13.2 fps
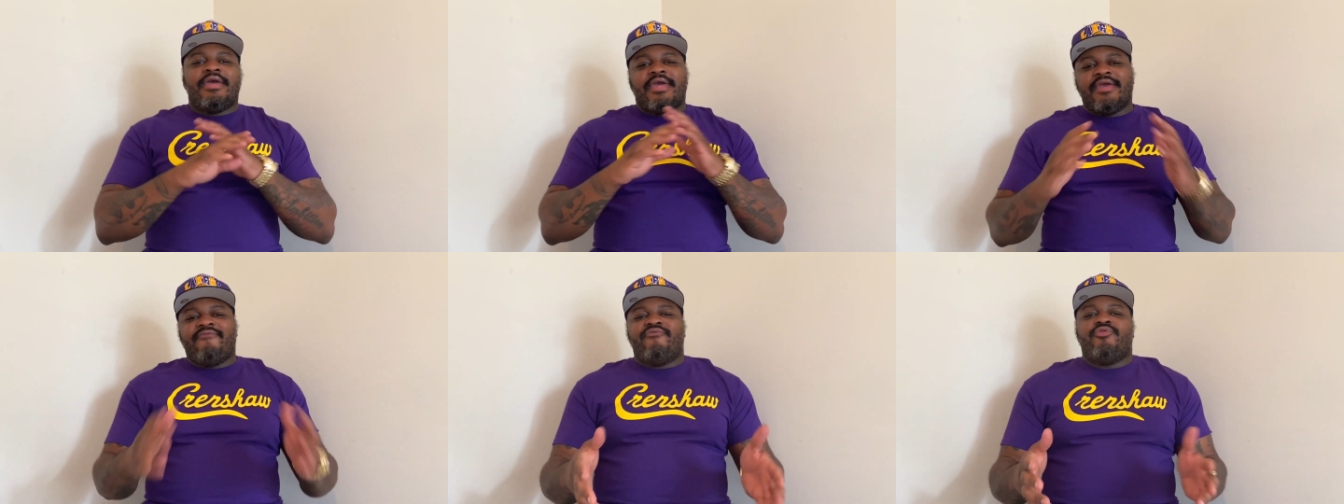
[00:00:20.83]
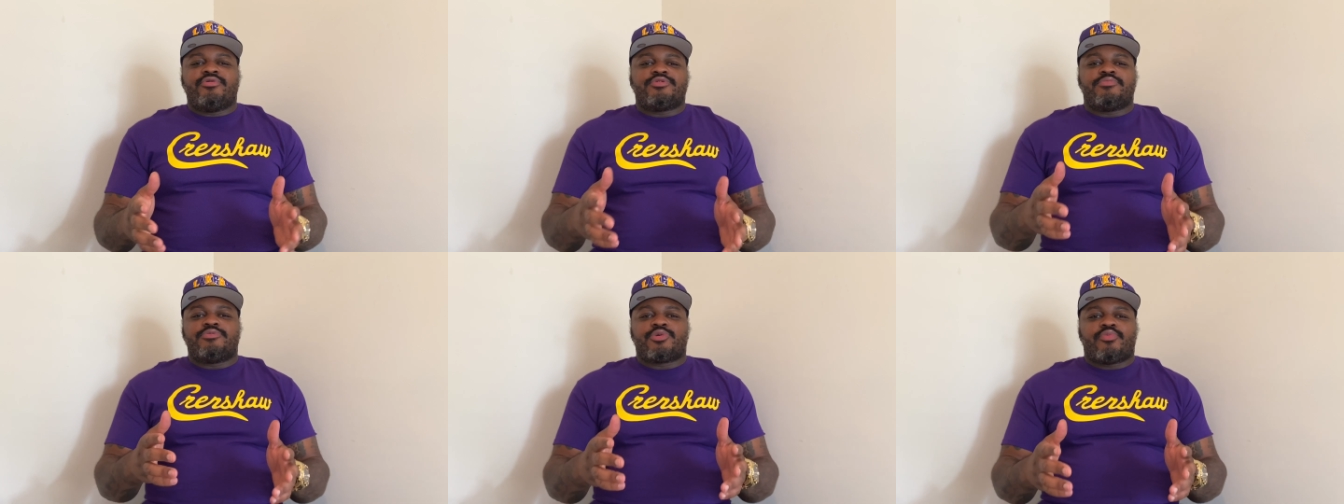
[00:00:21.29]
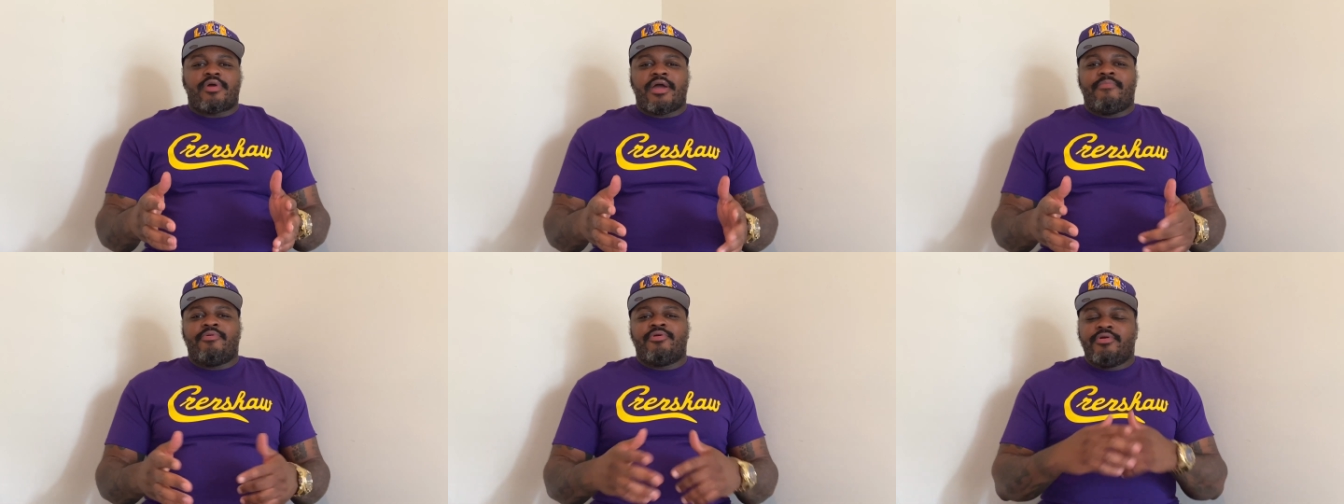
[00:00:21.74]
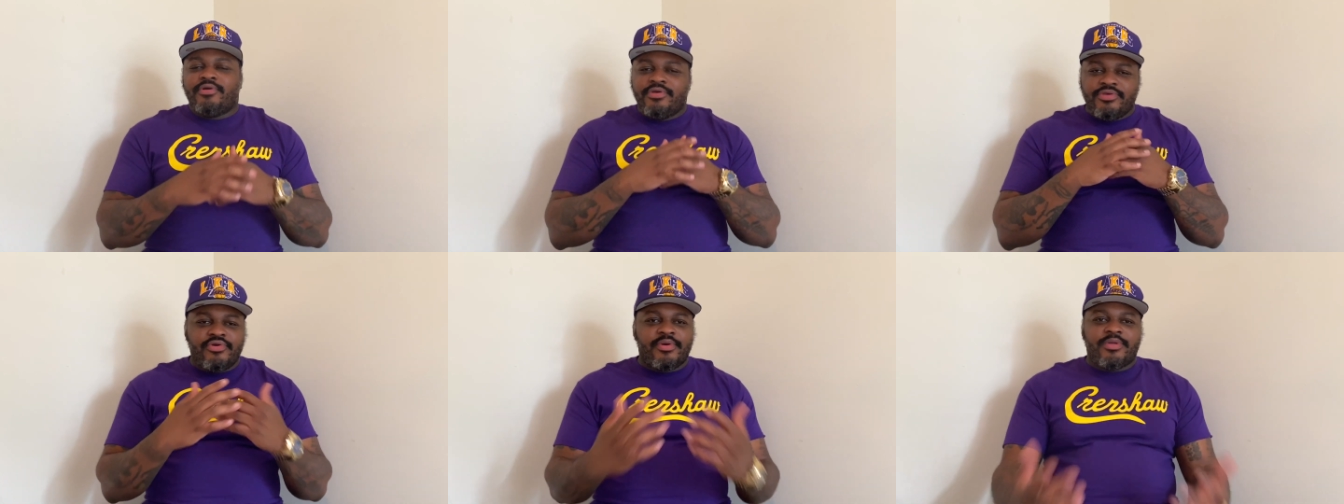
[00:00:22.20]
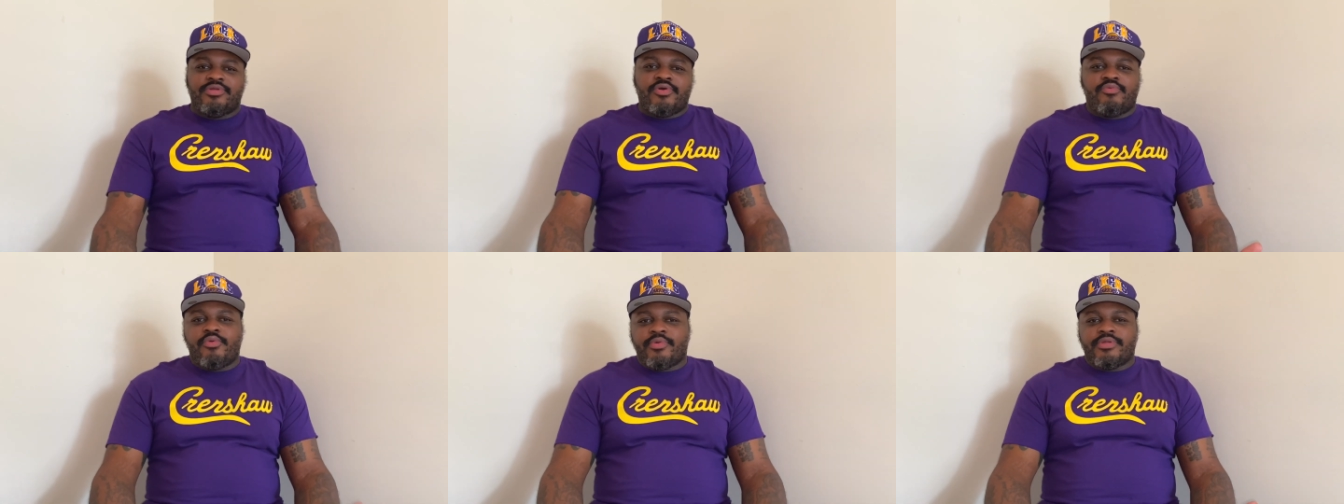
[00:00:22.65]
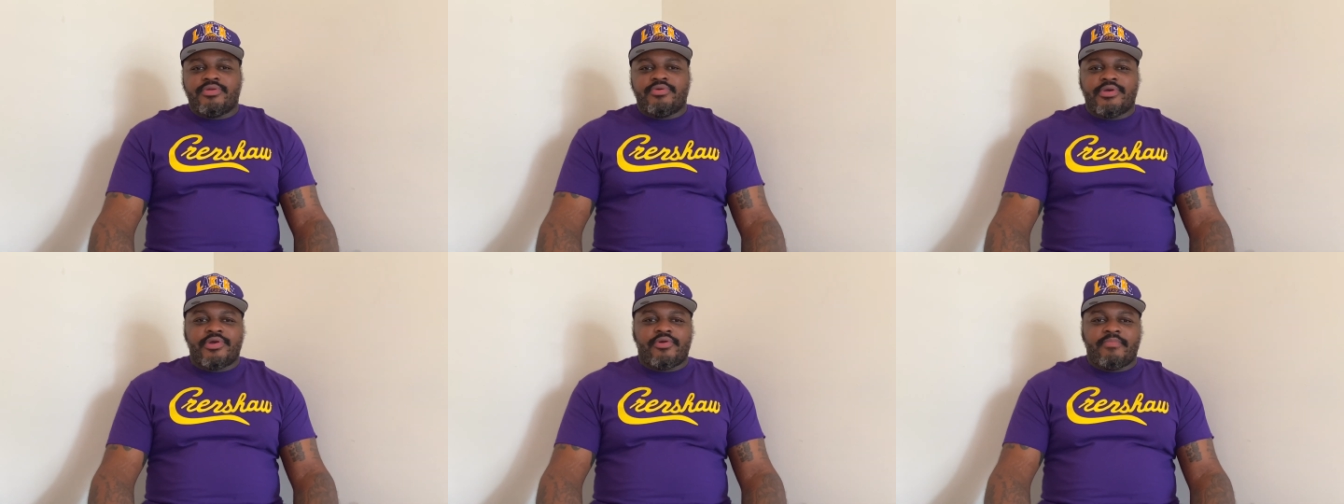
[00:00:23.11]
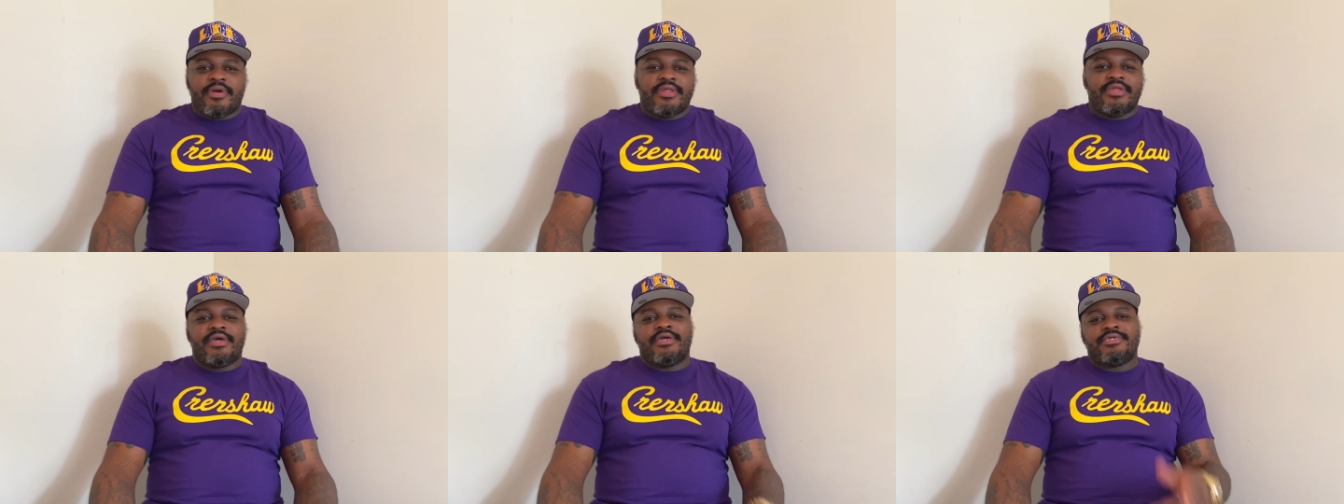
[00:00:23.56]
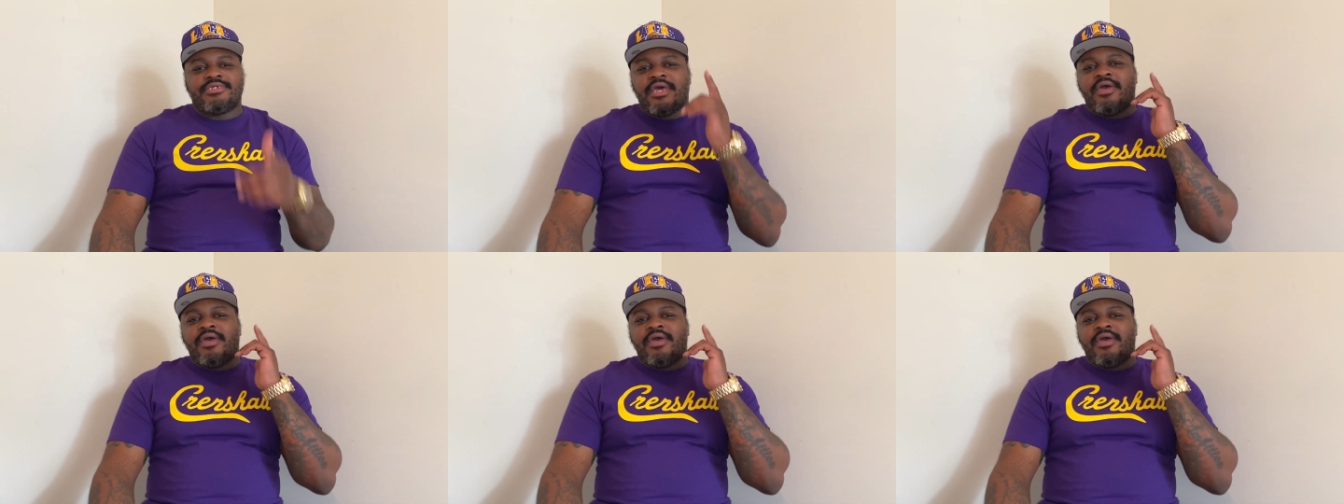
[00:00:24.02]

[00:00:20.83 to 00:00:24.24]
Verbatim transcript: If you're a subscriber, you already know what we do here on Mondays.